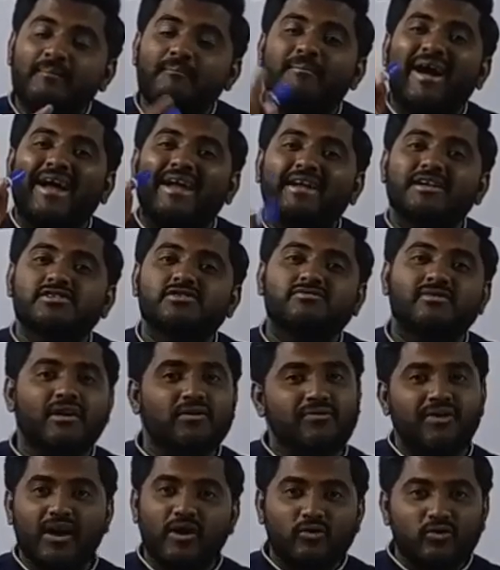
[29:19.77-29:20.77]
Minus
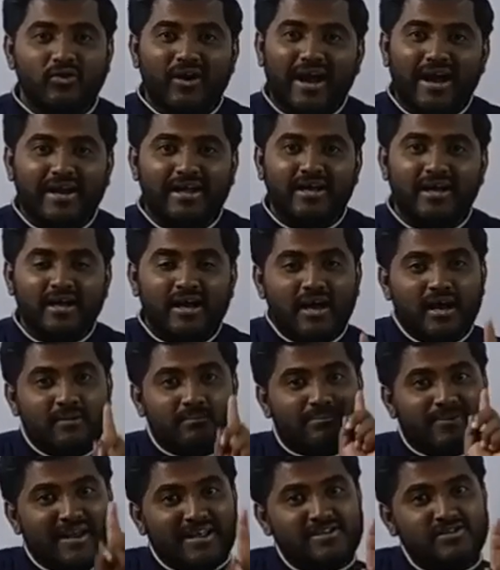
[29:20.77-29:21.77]
1 we have to add.
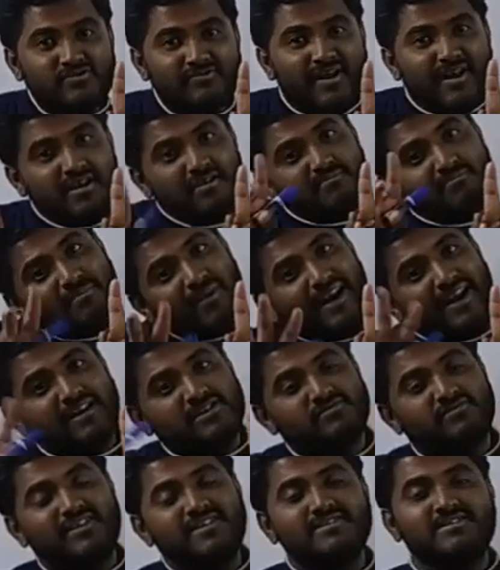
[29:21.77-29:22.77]
Plus 1
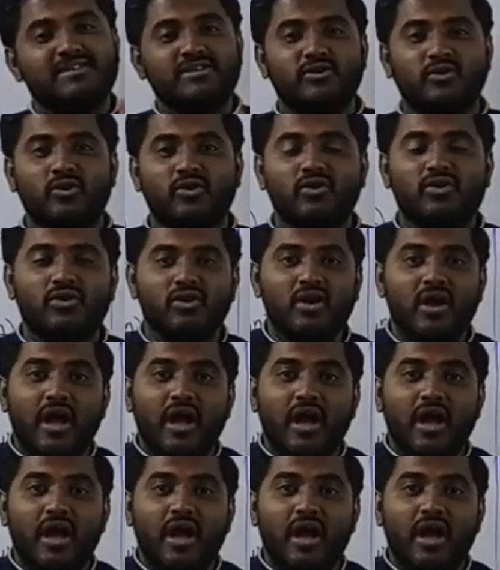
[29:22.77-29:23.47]
minus 1 0.